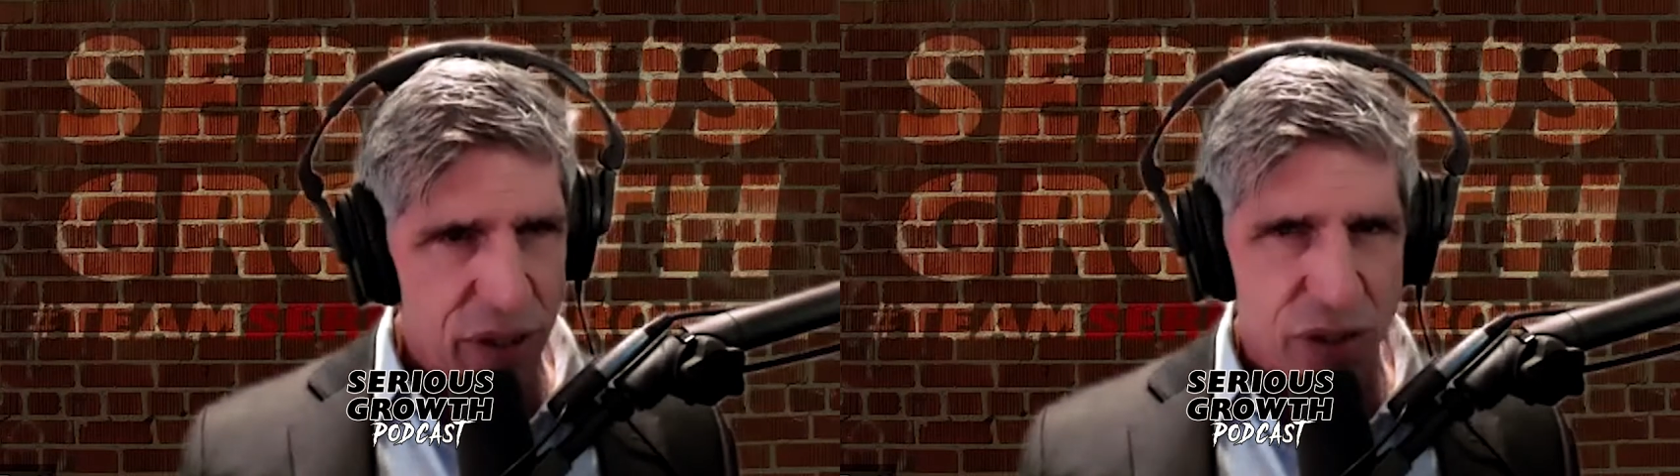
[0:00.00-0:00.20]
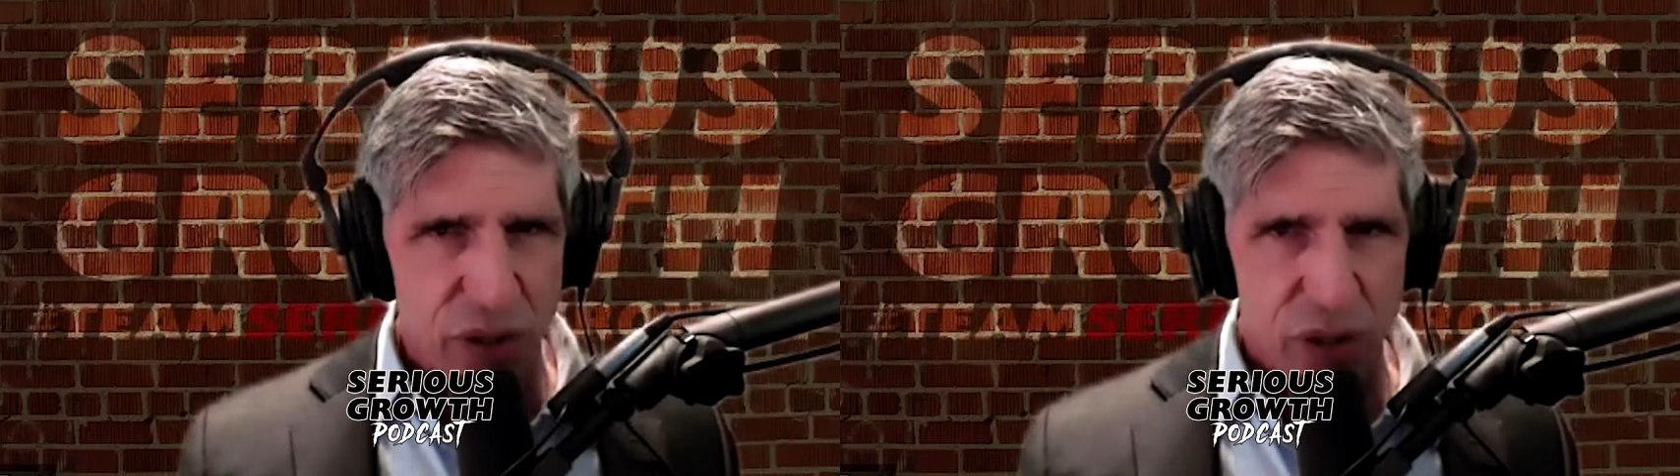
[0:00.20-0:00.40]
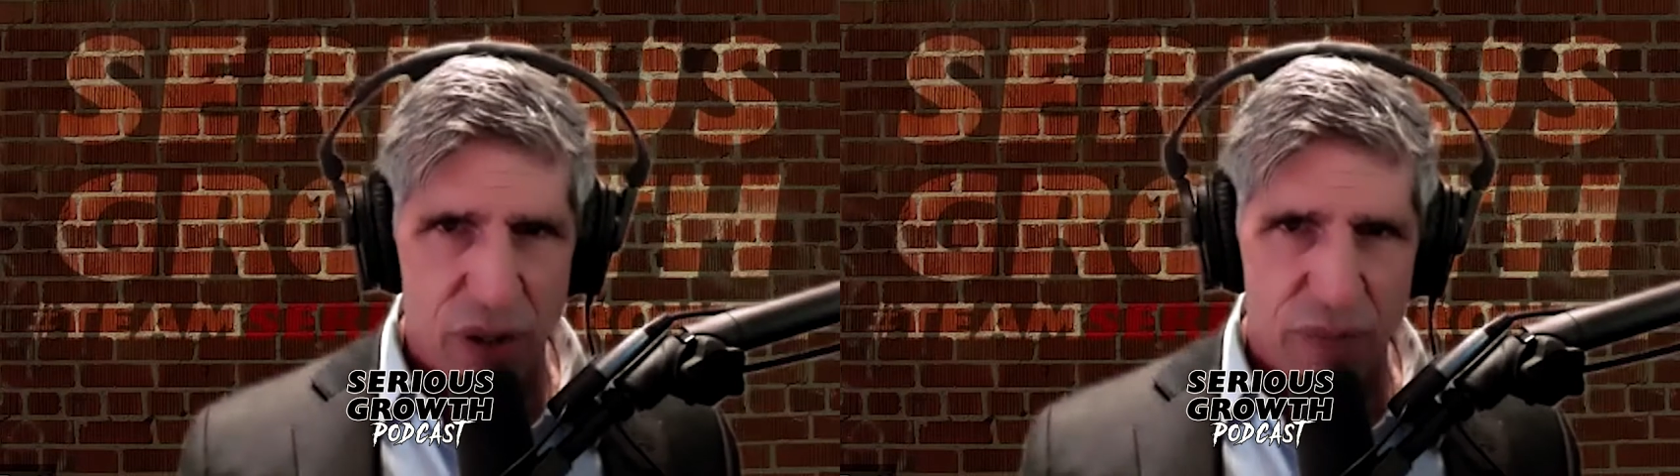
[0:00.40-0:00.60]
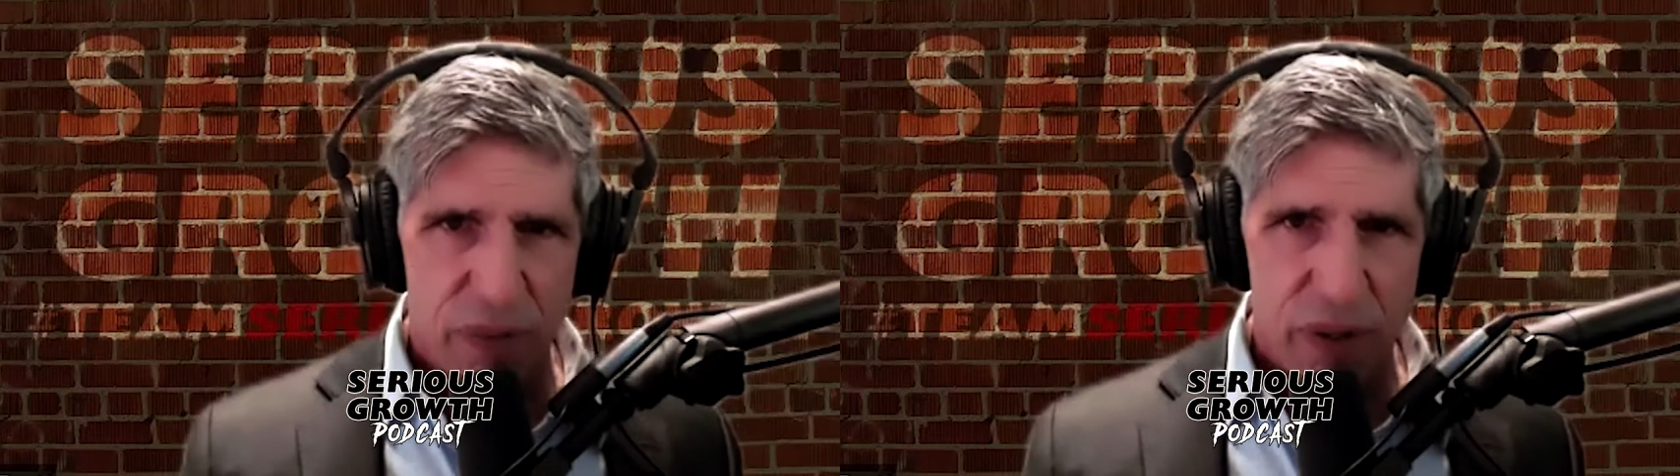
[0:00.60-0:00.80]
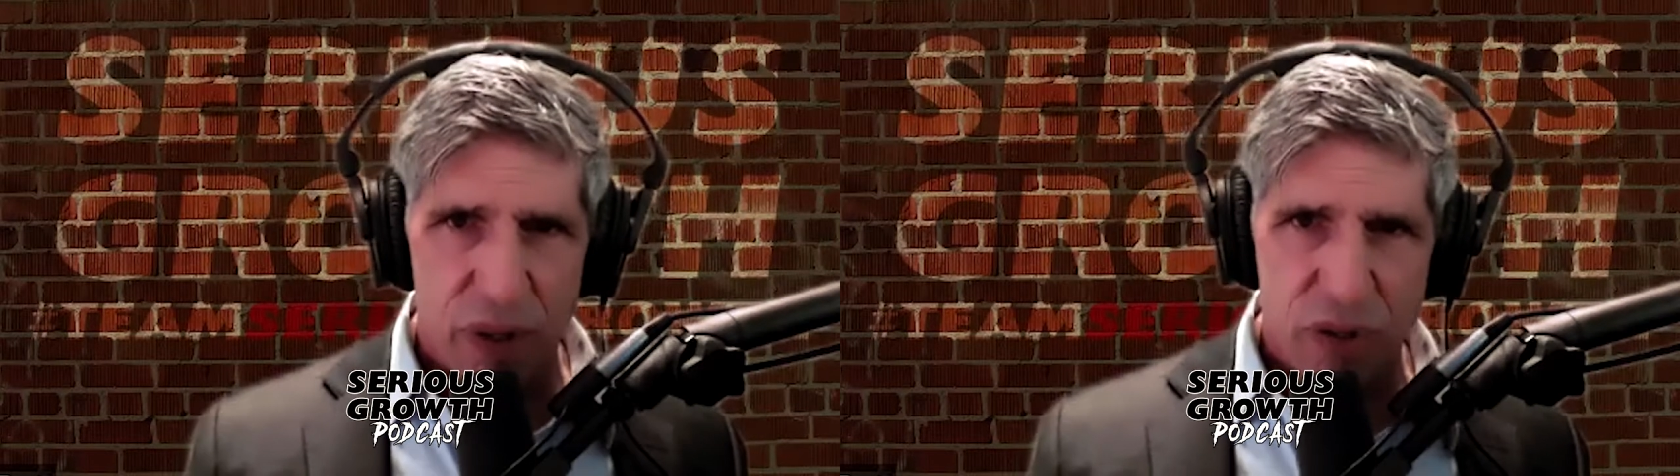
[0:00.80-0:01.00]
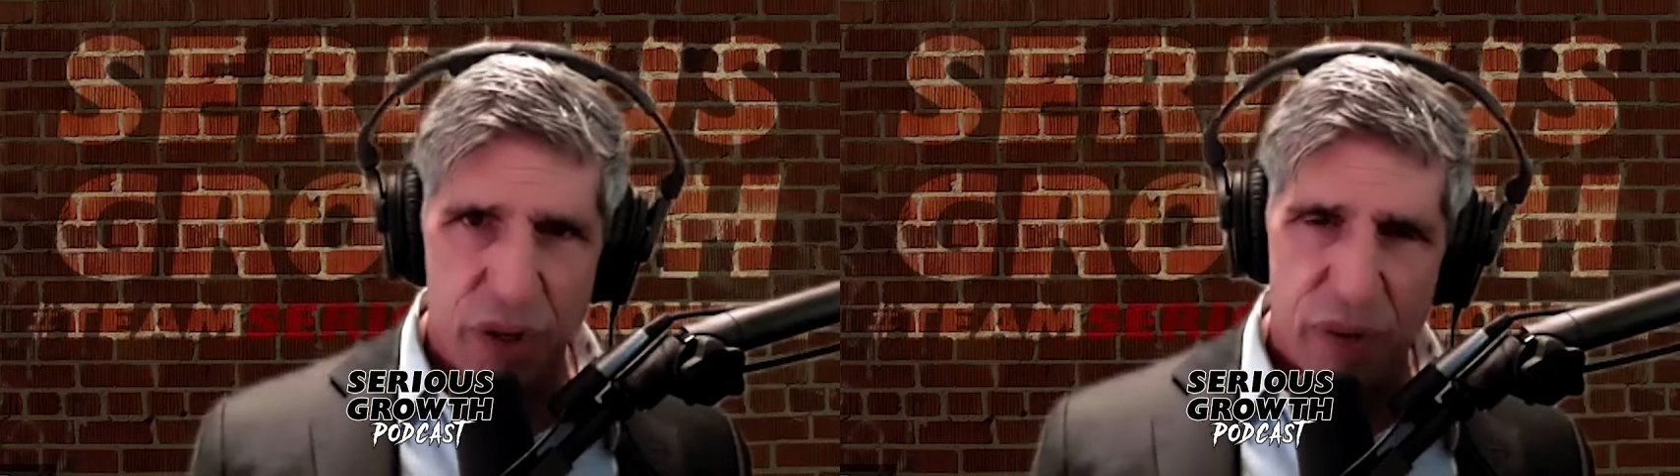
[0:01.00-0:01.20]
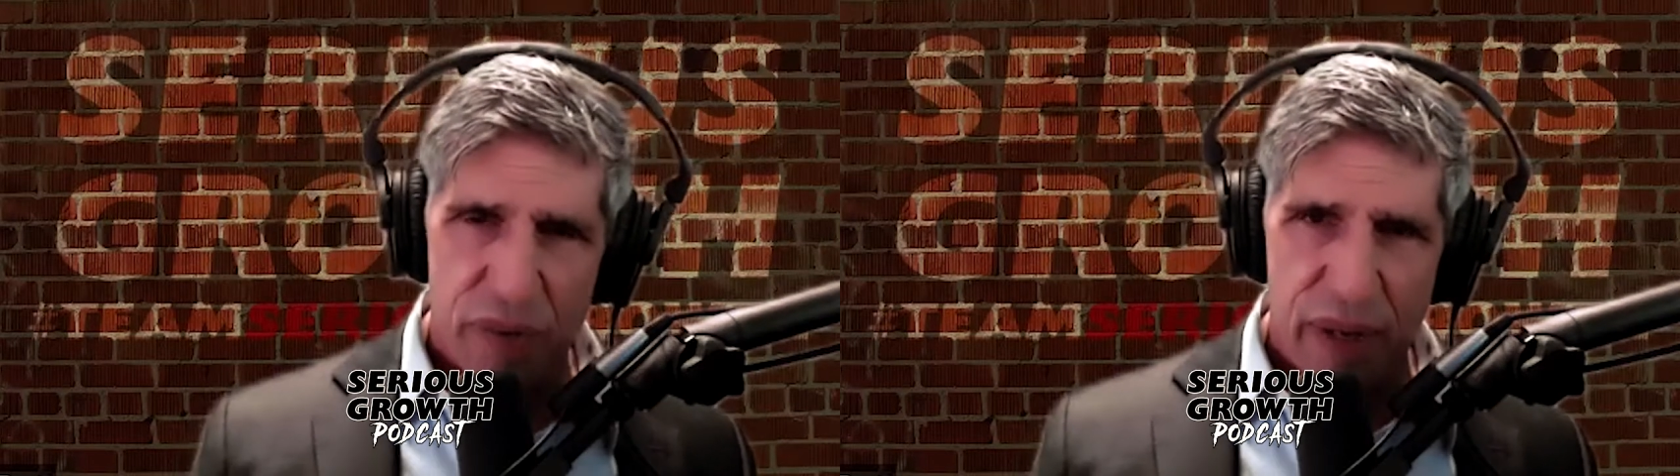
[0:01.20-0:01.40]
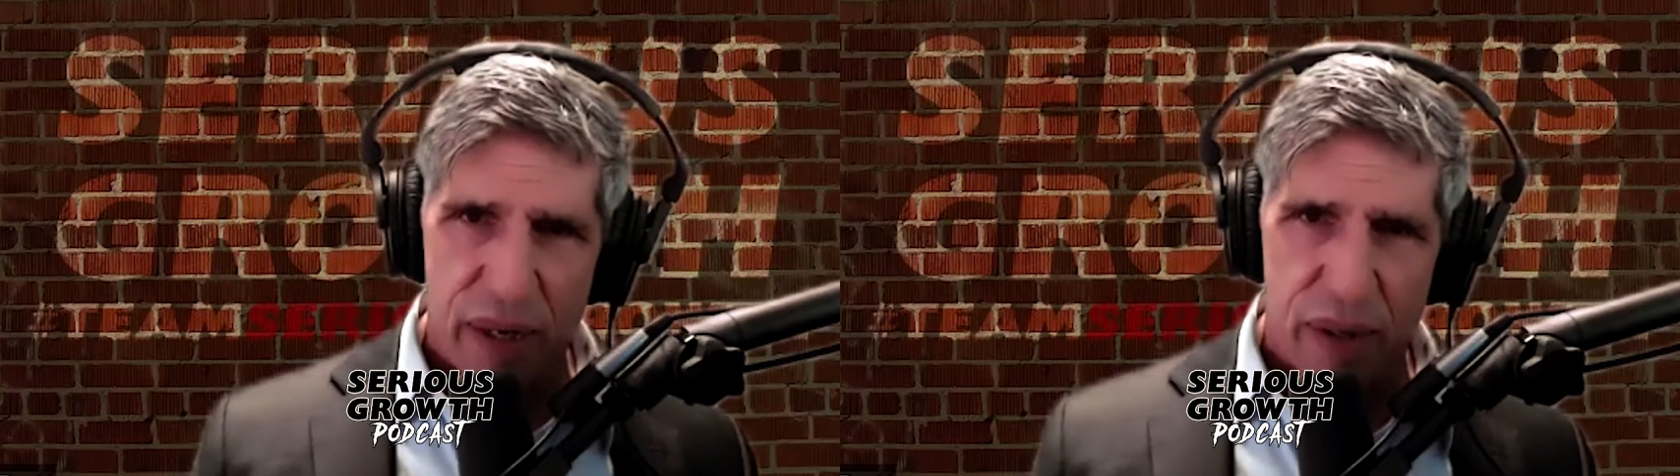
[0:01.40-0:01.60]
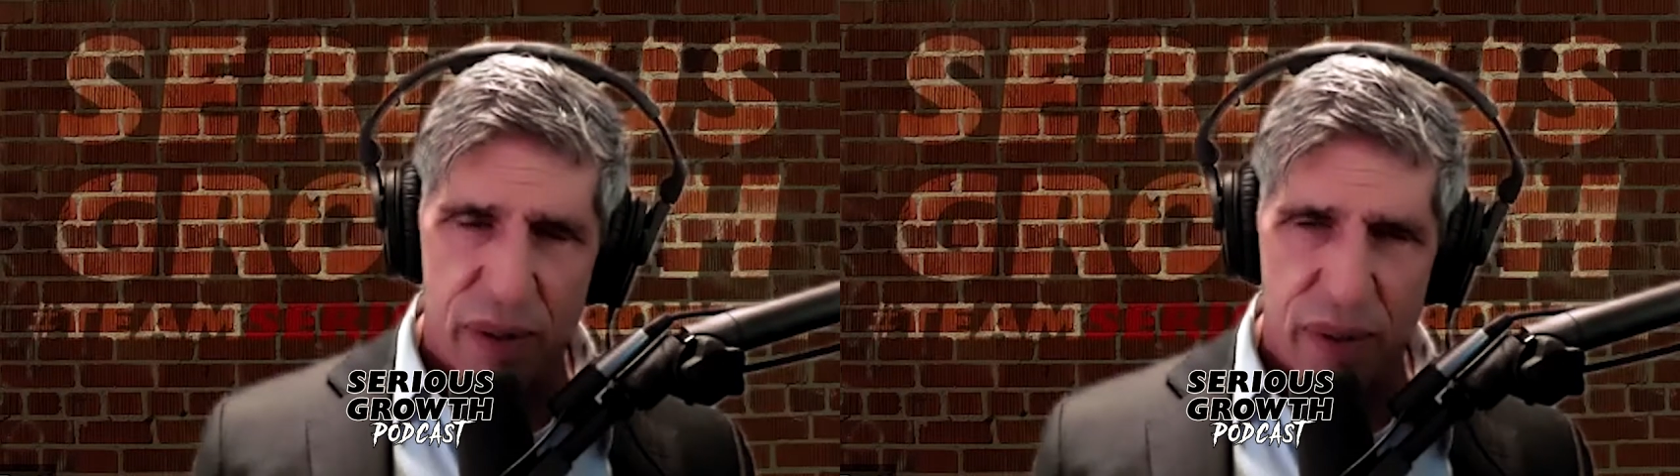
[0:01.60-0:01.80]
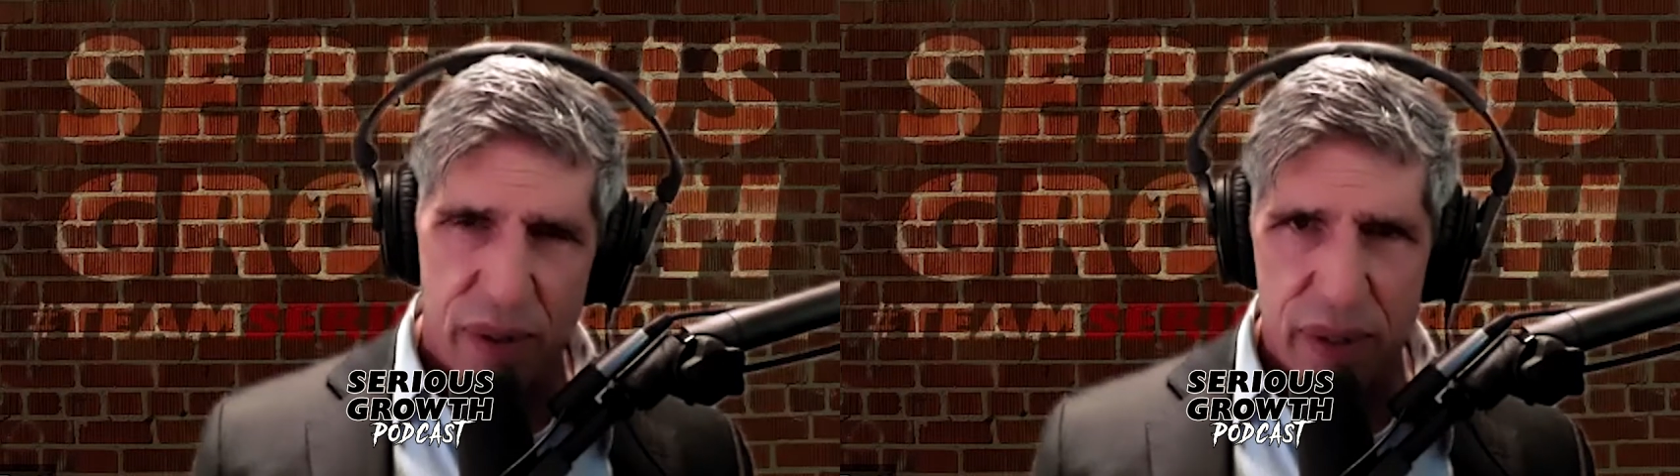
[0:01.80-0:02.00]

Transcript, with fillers: Circle for those of you that are